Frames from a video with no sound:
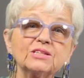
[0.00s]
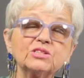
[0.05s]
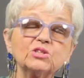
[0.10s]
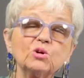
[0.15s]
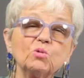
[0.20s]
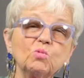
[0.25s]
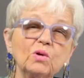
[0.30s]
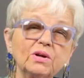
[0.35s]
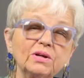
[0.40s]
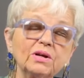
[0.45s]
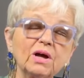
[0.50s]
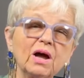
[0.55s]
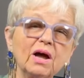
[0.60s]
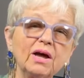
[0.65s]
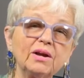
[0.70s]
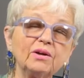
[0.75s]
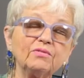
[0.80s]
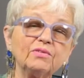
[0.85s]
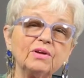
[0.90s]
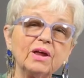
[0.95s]
So what
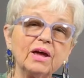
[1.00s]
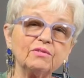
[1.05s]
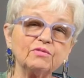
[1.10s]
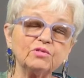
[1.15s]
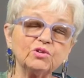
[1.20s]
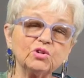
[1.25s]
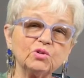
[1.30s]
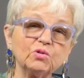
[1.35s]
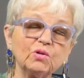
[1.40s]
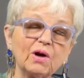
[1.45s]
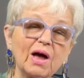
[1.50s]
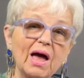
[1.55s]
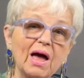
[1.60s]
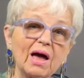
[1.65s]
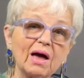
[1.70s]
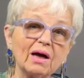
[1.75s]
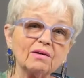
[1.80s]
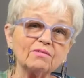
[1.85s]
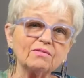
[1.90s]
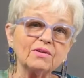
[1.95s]
kind of life do you
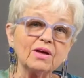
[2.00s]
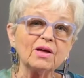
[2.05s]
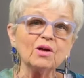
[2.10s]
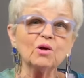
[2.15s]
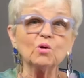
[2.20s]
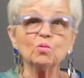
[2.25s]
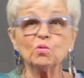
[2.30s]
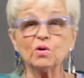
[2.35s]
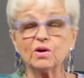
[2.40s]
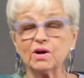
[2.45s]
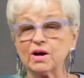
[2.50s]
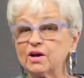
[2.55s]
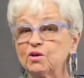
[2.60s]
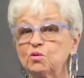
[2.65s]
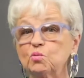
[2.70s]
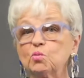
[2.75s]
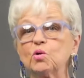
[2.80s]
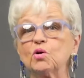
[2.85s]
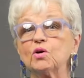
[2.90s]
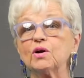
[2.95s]
have? What kind
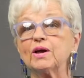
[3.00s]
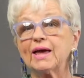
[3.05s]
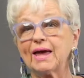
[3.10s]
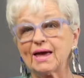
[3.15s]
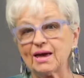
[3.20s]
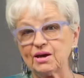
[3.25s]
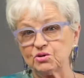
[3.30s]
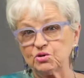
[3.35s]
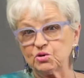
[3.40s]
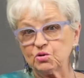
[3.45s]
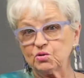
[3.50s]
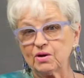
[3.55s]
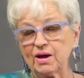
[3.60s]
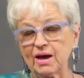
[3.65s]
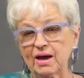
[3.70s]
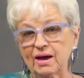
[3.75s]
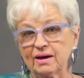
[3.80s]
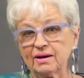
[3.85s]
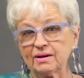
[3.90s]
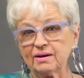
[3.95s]
of work can you
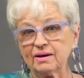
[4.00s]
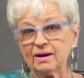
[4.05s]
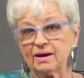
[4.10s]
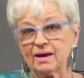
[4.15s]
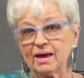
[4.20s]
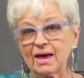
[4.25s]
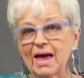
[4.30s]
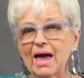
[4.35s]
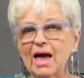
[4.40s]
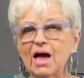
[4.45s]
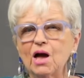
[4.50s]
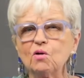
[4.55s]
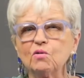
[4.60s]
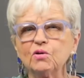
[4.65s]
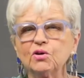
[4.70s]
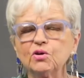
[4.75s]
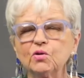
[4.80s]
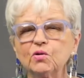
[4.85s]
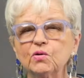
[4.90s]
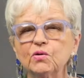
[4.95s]
get? How
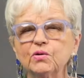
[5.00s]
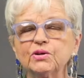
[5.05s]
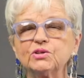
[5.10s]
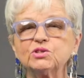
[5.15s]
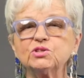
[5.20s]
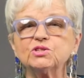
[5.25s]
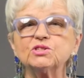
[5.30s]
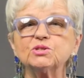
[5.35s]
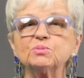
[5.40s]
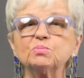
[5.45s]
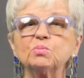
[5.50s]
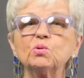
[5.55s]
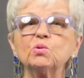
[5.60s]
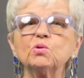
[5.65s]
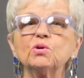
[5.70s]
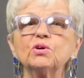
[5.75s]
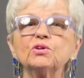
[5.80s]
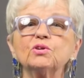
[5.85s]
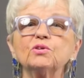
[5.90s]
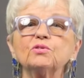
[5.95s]
are you going to
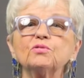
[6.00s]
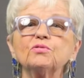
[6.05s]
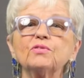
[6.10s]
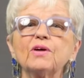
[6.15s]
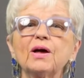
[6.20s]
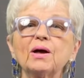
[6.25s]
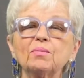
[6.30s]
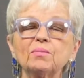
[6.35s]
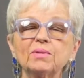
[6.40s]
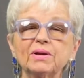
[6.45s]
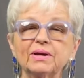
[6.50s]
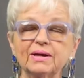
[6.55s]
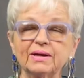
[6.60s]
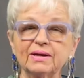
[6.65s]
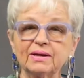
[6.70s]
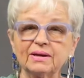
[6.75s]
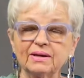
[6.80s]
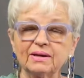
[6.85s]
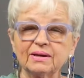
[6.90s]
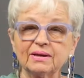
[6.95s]
support your family,
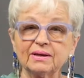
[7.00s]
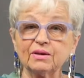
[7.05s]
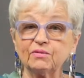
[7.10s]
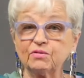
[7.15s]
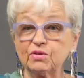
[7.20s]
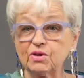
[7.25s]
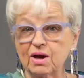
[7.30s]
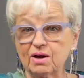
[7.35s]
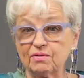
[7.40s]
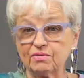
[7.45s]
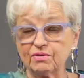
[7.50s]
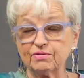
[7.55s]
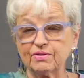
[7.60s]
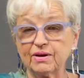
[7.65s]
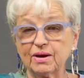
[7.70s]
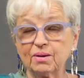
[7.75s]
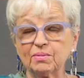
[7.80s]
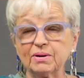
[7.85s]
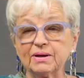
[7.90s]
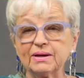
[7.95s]
if you have a
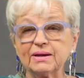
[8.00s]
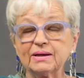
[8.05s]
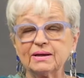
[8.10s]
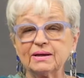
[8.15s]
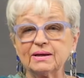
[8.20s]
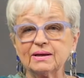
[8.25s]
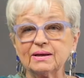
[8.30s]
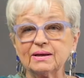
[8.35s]
family?